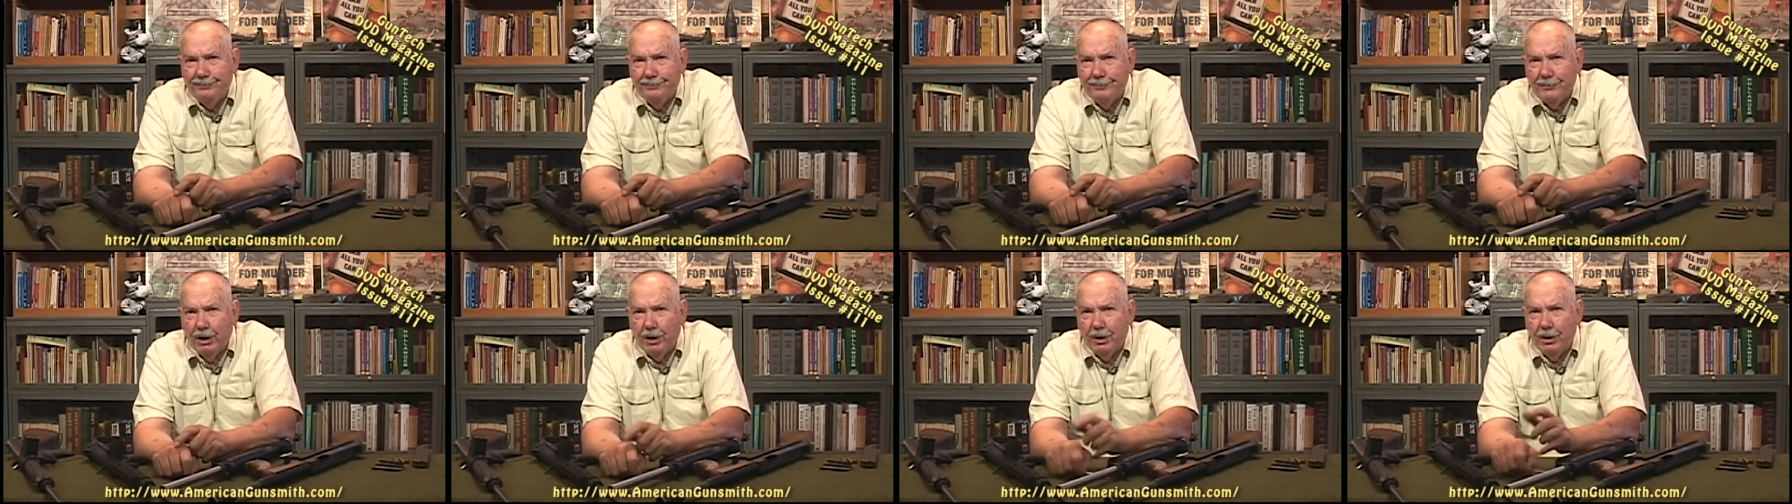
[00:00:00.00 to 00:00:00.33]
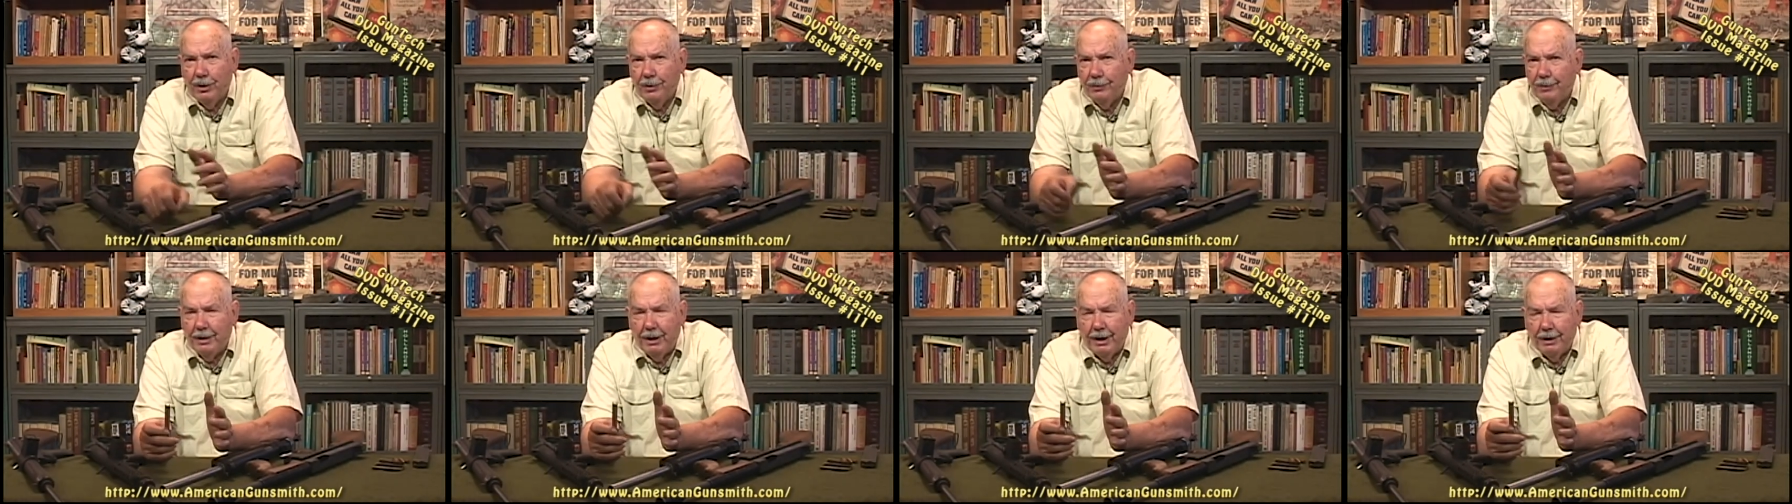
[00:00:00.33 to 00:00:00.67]
You
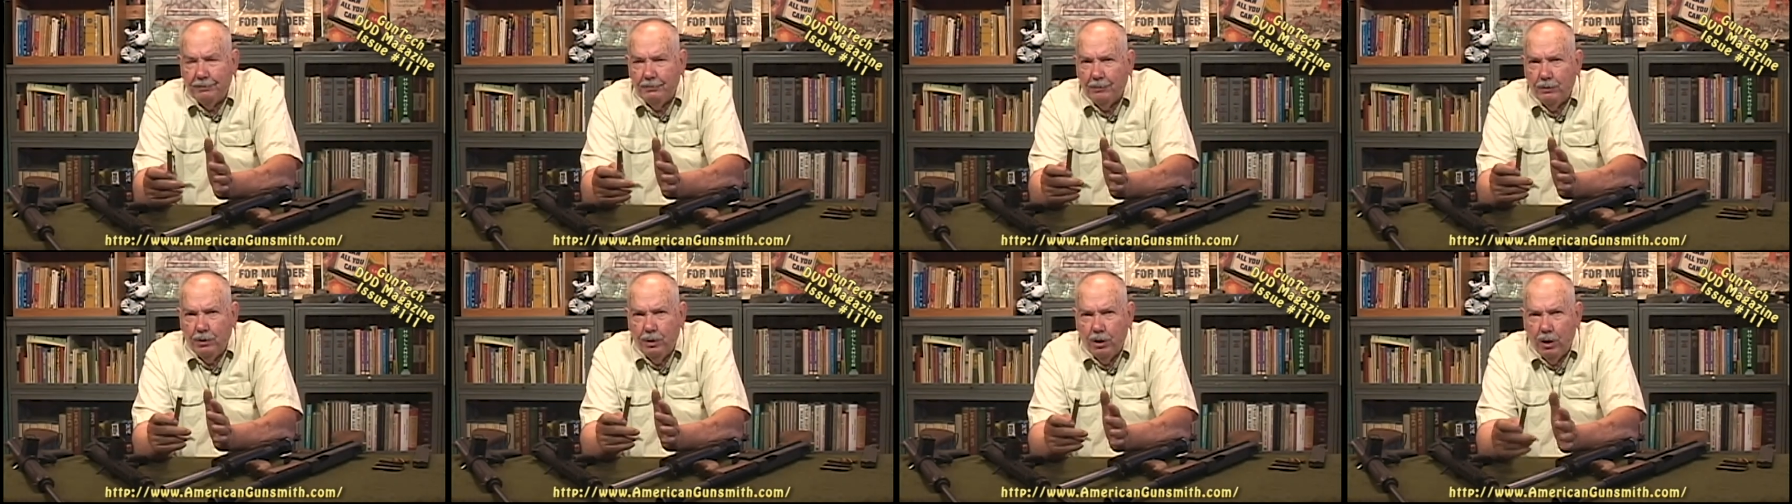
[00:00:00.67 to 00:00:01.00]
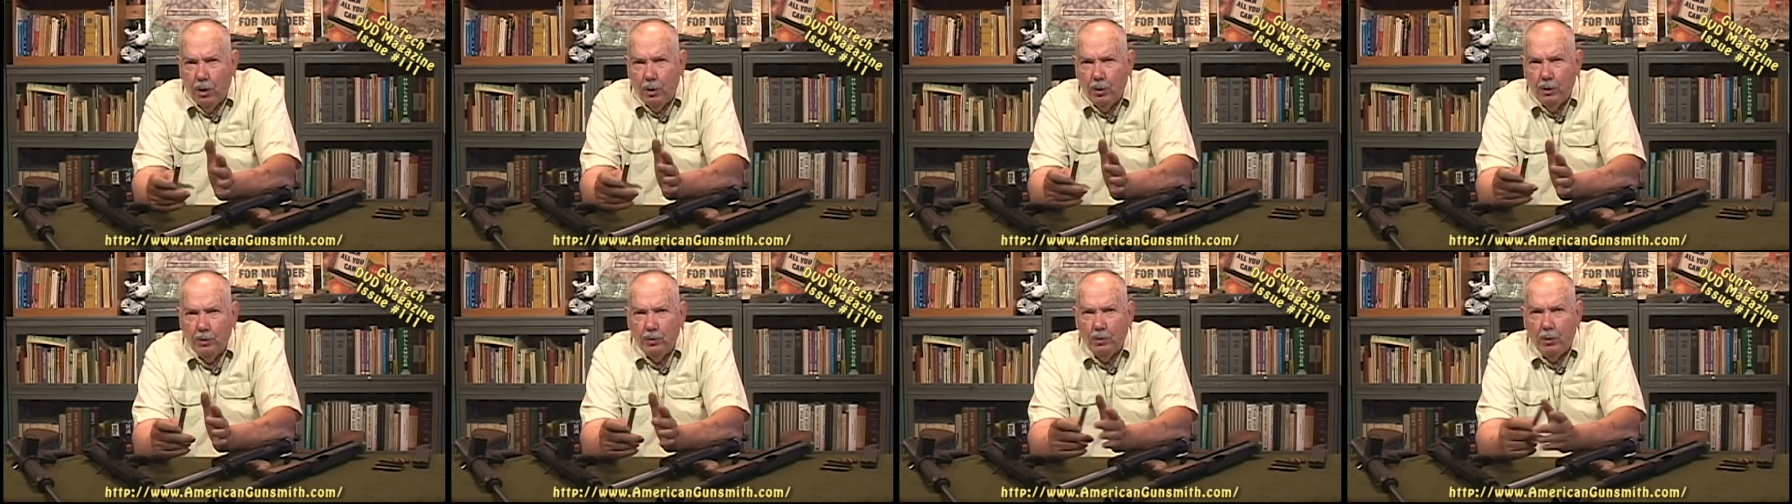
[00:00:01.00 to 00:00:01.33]
know, they
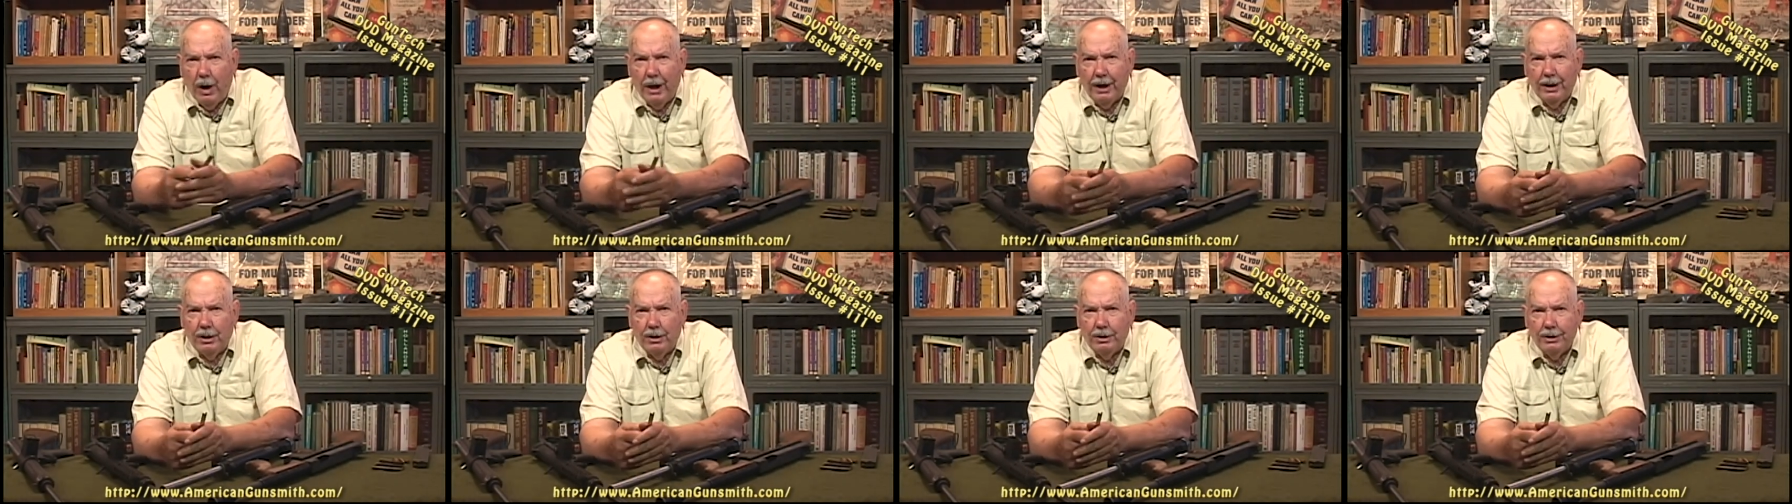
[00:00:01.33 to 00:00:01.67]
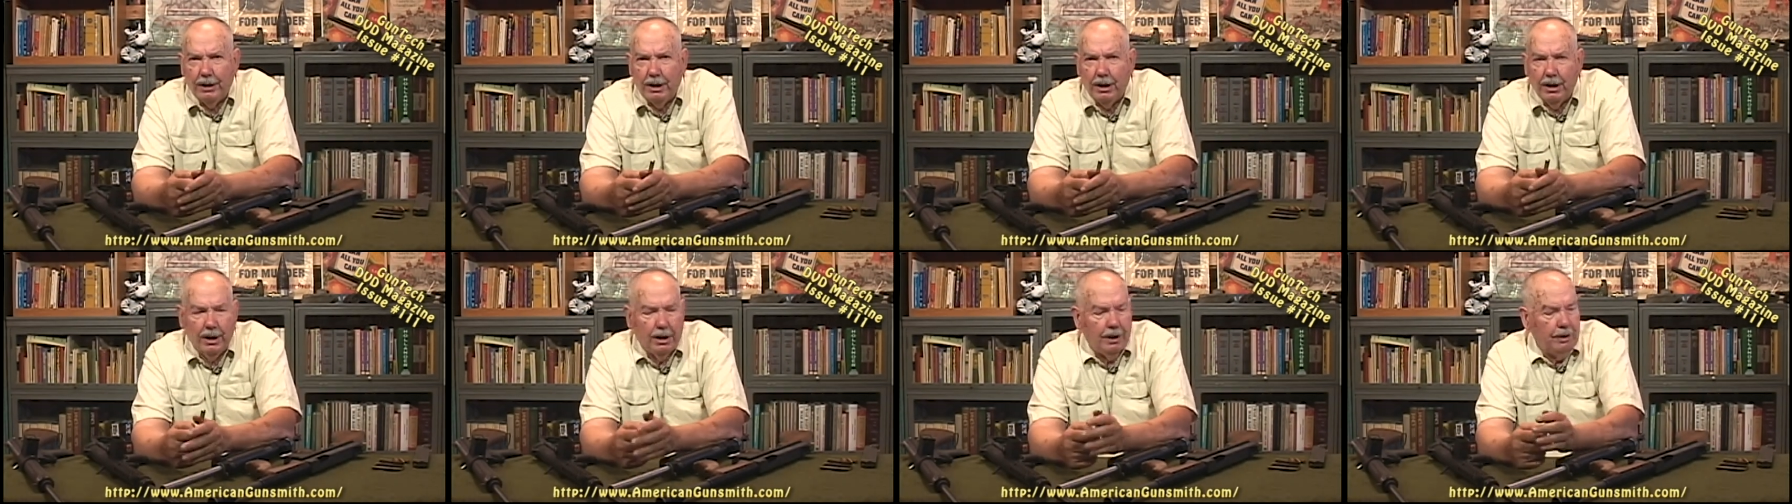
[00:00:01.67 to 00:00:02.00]
load right on the
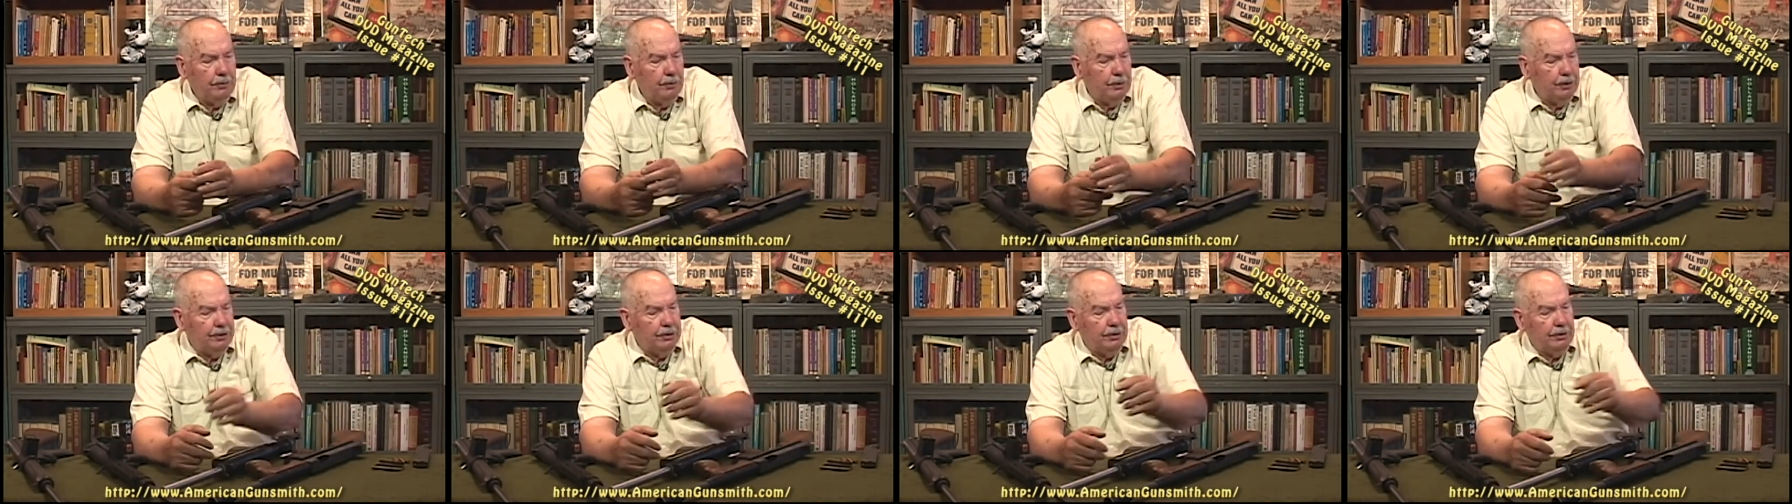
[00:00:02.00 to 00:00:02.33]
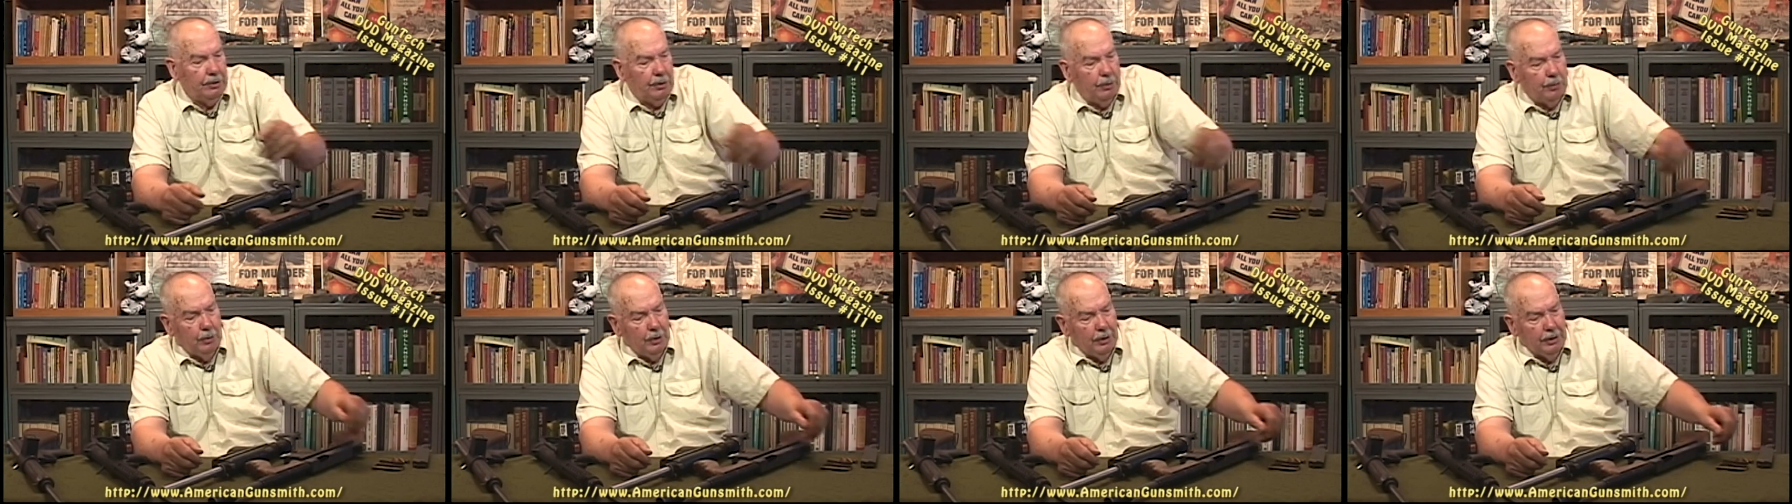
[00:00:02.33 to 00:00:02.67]
gun, which is
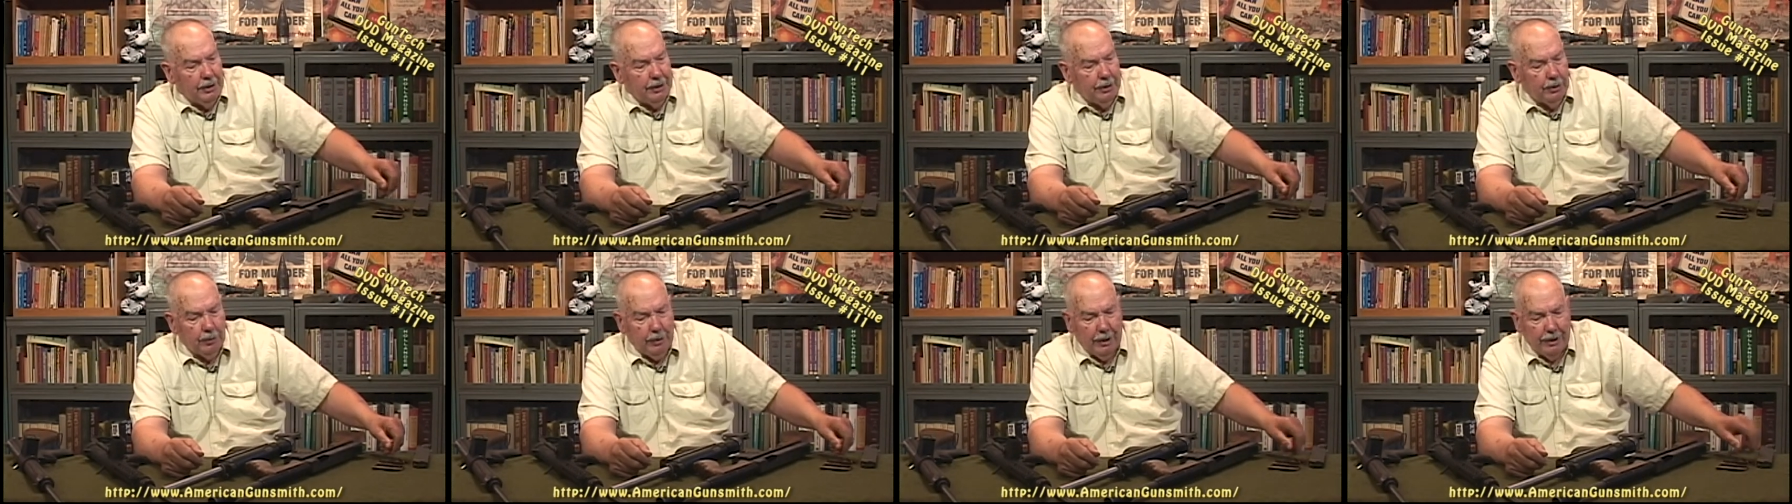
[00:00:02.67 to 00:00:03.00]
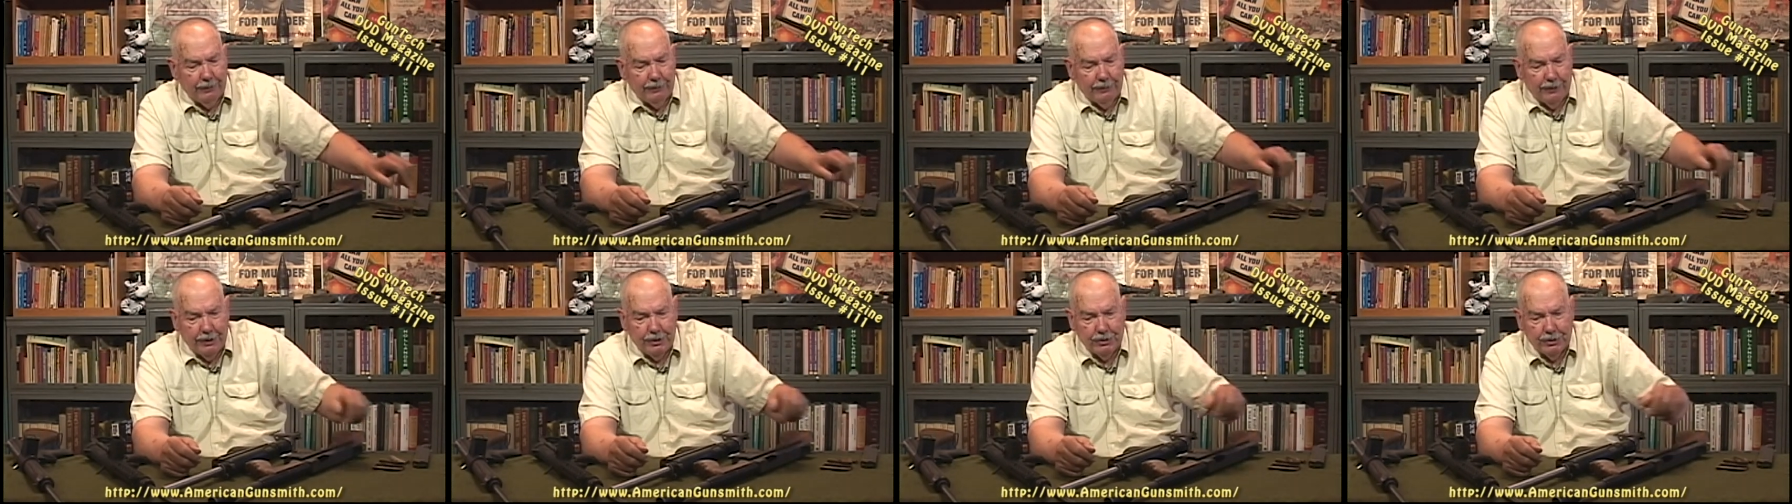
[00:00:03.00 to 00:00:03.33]
a really
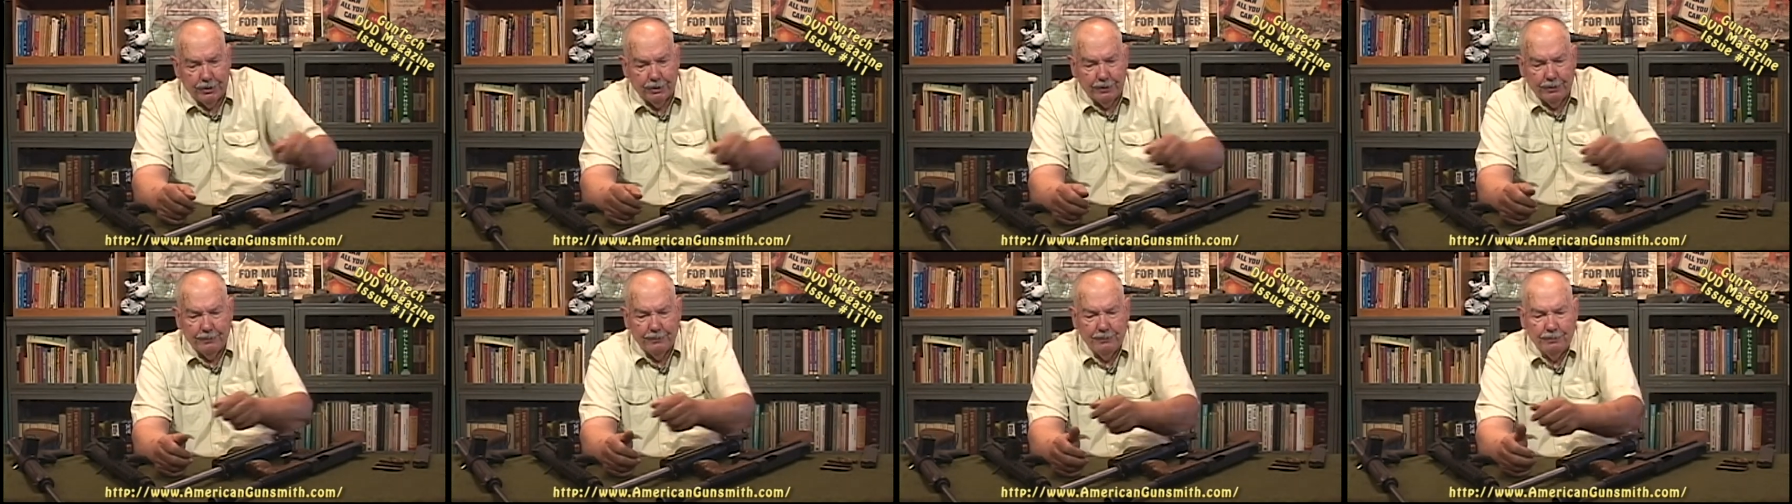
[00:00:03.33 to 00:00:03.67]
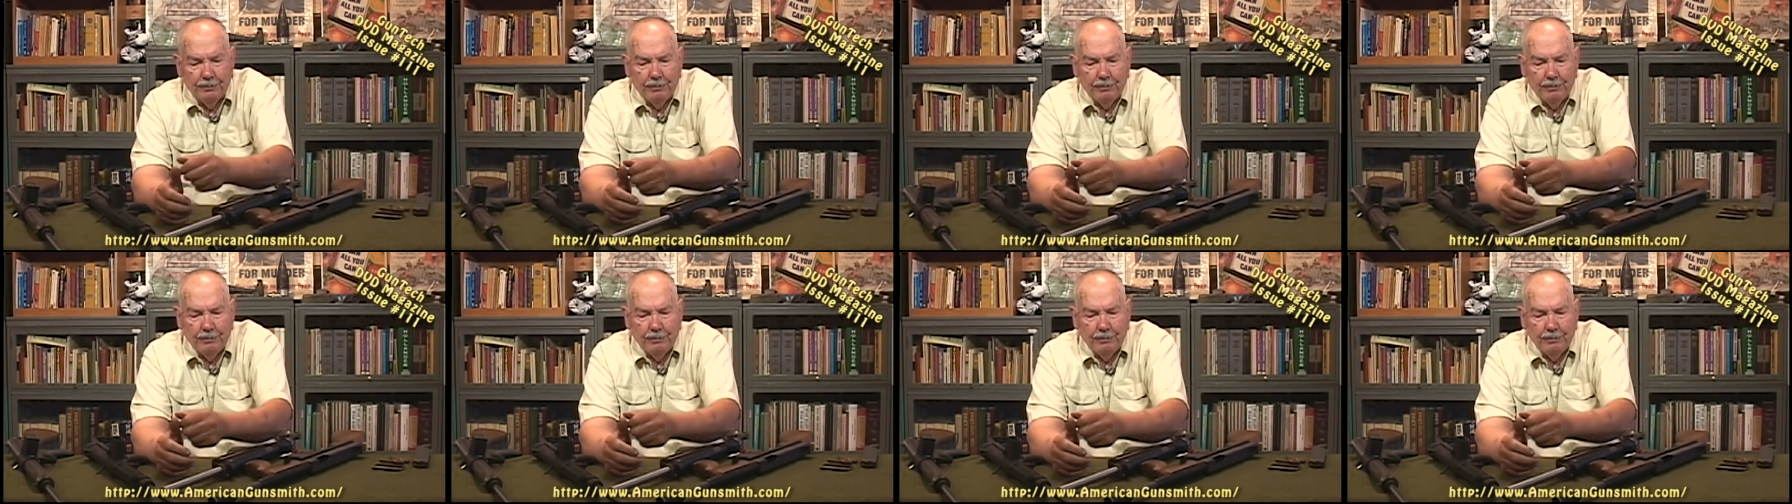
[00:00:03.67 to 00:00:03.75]
great feature.